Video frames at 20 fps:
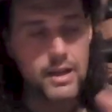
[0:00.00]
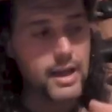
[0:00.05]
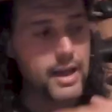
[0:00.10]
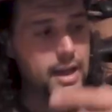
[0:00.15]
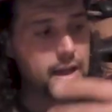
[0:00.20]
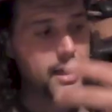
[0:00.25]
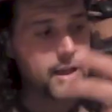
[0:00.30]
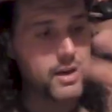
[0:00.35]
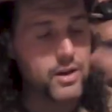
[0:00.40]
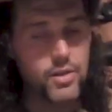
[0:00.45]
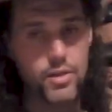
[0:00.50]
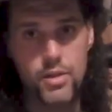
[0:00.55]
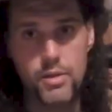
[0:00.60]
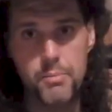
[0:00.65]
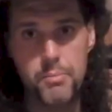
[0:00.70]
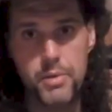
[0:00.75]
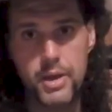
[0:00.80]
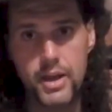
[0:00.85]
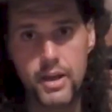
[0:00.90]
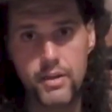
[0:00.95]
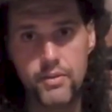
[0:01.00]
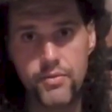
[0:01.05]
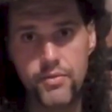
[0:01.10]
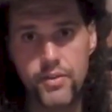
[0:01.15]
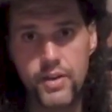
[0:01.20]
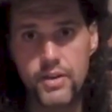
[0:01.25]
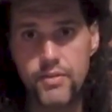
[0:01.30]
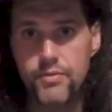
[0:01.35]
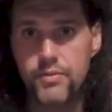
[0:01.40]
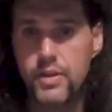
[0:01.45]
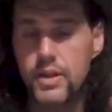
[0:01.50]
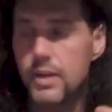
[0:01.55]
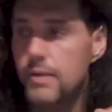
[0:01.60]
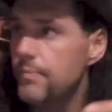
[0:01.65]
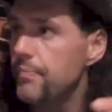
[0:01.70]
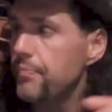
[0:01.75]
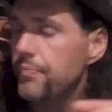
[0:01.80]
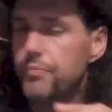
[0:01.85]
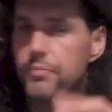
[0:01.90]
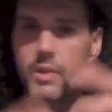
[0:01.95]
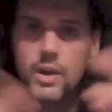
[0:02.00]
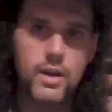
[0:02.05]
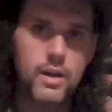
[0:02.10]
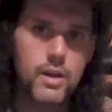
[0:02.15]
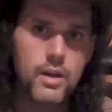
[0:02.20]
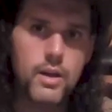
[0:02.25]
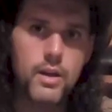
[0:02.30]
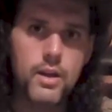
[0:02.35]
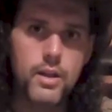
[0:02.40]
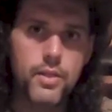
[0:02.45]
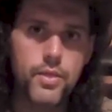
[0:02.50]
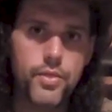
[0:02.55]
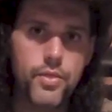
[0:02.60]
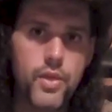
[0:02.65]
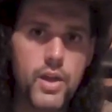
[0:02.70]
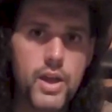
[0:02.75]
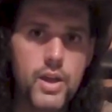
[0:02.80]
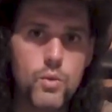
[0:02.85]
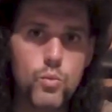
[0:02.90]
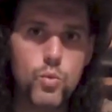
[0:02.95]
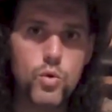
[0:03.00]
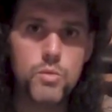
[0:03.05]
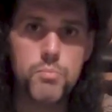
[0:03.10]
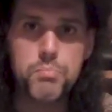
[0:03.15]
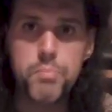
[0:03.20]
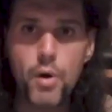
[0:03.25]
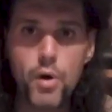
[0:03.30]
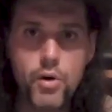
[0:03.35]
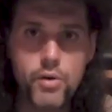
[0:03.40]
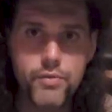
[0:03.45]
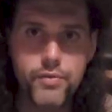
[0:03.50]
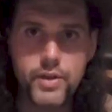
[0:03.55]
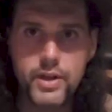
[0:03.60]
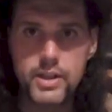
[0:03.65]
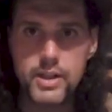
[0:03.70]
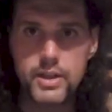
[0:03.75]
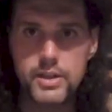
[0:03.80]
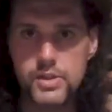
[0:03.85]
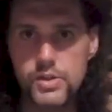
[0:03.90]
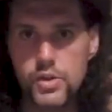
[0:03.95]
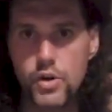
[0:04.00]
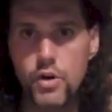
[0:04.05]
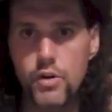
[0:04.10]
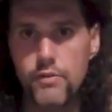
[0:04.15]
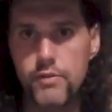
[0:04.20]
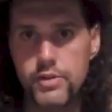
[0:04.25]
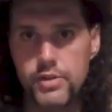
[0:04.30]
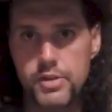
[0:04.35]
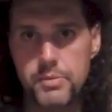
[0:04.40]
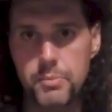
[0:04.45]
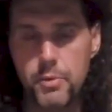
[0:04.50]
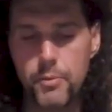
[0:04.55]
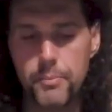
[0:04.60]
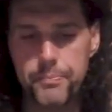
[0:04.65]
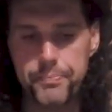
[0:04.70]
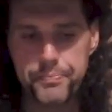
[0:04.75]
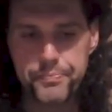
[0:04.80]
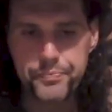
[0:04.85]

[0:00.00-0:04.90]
and the Big 50, they were perfectly serviceable.